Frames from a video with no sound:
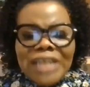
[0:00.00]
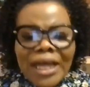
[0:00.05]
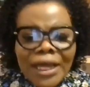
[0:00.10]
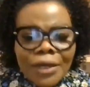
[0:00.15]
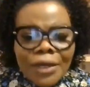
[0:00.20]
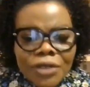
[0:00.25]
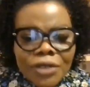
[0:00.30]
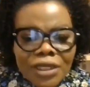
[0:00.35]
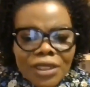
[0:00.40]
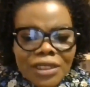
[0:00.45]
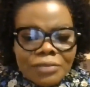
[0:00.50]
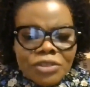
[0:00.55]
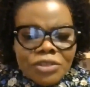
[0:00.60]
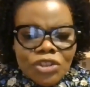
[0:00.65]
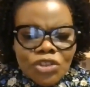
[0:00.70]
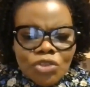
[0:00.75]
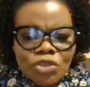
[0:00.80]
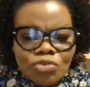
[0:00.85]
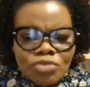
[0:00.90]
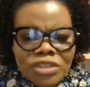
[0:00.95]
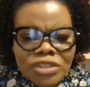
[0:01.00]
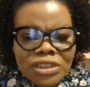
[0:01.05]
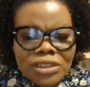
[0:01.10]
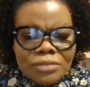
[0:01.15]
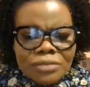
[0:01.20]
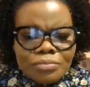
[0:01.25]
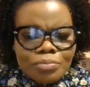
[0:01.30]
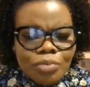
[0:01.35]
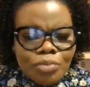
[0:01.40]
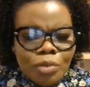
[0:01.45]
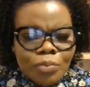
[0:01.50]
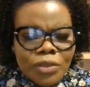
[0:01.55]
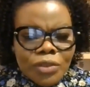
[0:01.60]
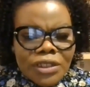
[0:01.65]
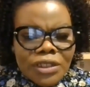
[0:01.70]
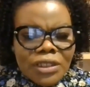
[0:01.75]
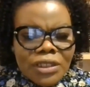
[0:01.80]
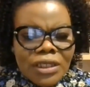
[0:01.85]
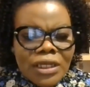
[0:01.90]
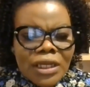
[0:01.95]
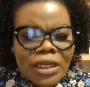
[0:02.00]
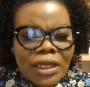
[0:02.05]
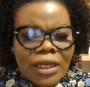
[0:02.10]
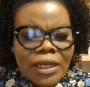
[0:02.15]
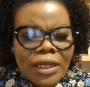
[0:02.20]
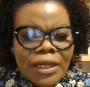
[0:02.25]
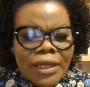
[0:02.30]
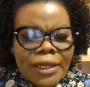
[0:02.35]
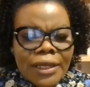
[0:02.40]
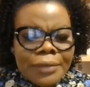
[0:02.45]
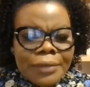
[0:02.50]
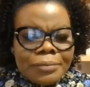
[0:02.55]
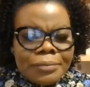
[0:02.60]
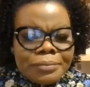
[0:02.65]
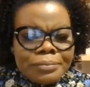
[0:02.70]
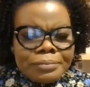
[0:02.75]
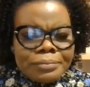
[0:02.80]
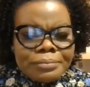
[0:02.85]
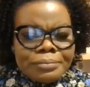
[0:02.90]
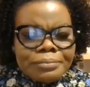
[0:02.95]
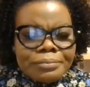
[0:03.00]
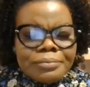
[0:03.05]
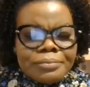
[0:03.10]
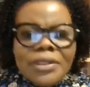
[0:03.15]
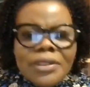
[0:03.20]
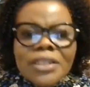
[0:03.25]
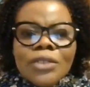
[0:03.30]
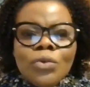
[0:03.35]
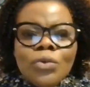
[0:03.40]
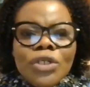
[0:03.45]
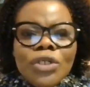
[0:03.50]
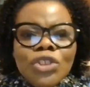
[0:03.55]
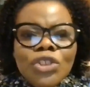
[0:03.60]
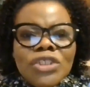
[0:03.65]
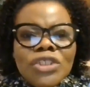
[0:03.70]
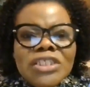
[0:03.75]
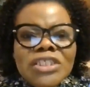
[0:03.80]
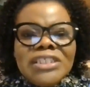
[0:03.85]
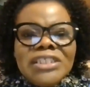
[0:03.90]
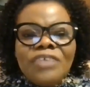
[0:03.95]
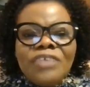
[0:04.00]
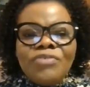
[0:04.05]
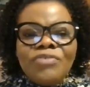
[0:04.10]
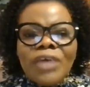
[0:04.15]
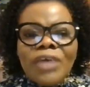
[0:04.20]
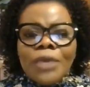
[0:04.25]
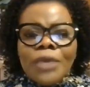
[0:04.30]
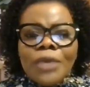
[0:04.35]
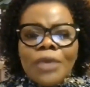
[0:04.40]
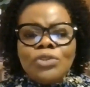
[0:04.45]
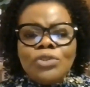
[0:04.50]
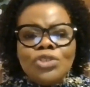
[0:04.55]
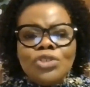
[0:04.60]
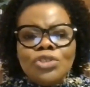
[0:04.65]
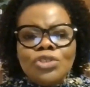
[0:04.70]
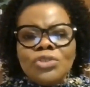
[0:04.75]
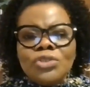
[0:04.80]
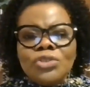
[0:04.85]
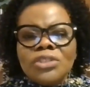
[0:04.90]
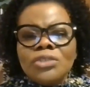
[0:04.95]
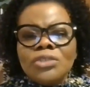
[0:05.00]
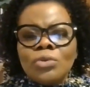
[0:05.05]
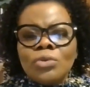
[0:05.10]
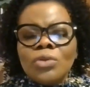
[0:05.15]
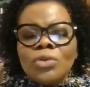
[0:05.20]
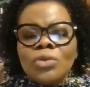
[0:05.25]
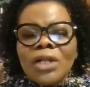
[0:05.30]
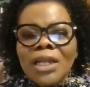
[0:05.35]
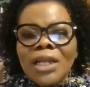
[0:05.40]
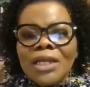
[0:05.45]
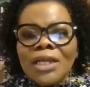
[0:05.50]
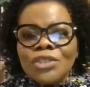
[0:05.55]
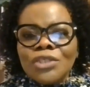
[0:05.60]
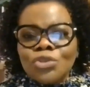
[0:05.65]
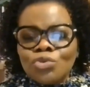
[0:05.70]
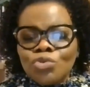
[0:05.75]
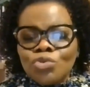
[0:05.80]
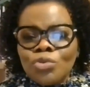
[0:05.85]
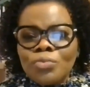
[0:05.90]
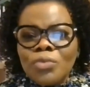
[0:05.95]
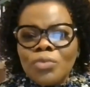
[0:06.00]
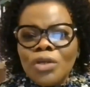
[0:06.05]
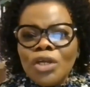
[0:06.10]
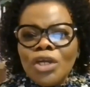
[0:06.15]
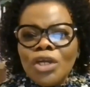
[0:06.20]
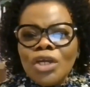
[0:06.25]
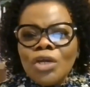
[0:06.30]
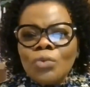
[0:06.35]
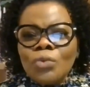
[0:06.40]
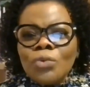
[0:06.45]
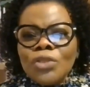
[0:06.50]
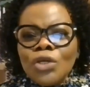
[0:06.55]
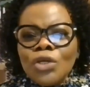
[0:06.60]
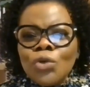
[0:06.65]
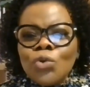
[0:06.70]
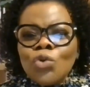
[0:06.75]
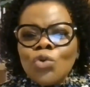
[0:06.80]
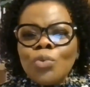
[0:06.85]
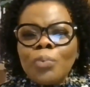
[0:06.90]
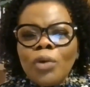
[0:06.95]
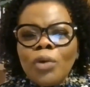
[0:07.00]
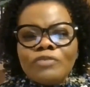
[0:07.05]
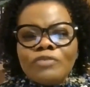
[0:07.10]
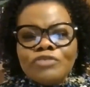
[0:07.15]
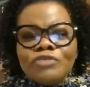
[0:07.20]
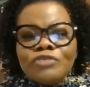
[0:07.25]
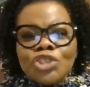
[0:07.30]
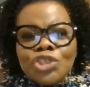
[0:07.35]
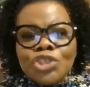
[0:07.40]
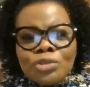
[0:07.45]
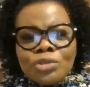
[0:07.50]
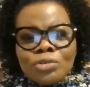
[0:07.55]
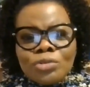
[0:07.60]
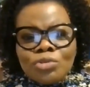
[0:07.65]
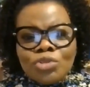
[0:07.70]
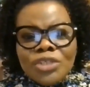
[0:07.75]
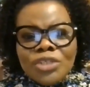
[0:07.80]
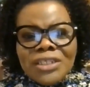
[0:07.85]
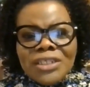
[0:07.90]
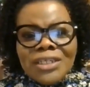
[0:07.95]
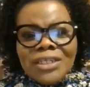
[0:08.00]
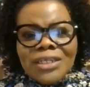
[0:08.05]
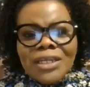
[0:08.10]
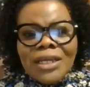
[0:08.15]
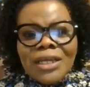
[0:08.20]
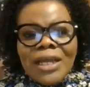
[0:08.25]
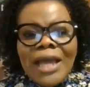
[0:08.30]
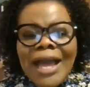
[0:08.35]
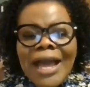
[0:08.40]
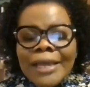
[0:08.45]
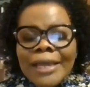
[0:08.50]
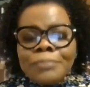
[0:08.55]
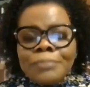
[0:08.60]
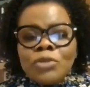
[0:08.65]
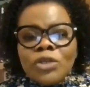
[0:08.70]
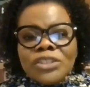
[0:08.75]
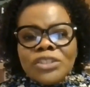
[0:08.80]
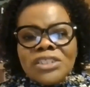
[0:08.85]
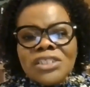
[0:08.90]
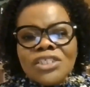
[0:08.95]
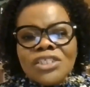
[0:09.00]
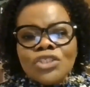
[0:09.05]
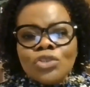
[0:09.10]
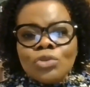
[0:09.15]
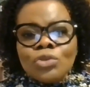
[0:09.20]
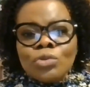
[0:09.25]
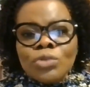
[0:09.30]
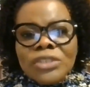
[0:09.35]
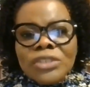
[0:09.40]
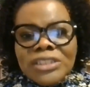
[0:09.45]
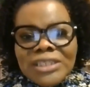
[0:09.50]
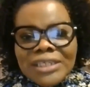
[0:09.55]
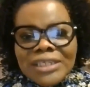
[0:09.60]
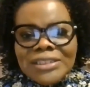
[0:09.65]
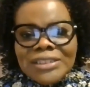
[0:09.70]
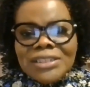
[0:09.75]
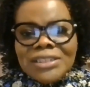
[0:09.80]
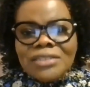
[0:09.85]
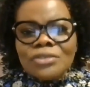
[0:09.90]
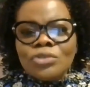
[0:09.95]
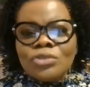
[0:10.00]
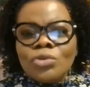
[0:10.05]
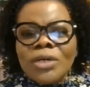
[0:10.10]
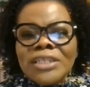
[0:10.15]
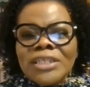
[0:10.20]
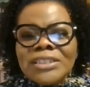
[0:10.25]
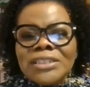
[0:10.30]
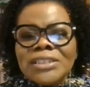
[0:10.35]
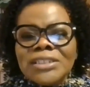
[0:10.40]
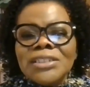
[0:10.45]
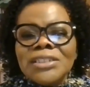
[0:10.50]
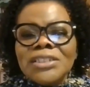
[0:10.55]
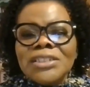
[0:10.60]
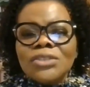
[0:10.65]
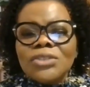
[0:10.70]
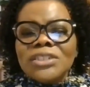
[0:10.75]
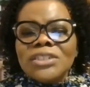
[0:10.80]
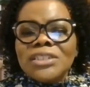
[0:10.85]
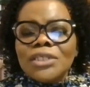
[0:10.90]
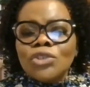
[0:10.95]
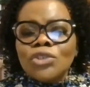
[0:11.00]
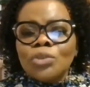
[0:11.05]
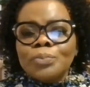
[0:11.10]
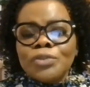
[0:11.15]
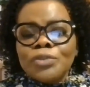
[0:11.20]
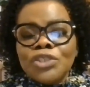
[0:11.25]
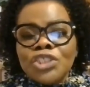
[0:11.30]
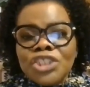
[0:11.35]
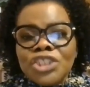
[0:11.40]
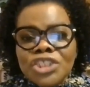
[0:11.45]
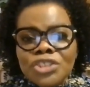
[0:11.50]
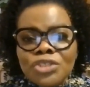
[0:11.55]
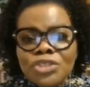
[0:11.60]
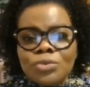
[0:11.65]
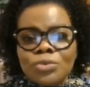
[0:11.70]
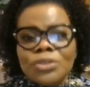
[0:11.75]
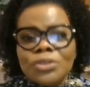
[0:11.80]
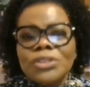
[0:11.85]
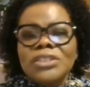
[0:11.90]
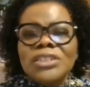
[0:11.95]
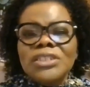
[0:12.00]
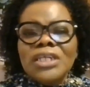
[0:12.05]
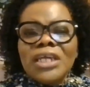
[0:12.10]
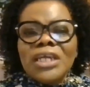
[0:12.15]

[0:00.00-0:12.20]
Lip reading: Okay, let me just read it properly. And the question is, if I want to use the Google Classroom with a group of children, I am not in a school setting, do I still need to set up a Gsuite?